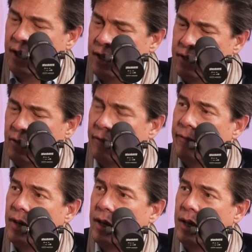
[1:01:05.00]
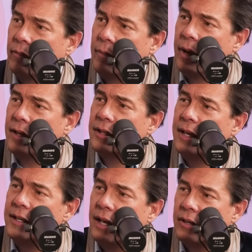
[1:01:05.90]
into infinity remains
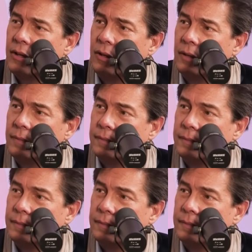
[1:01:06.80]
identical.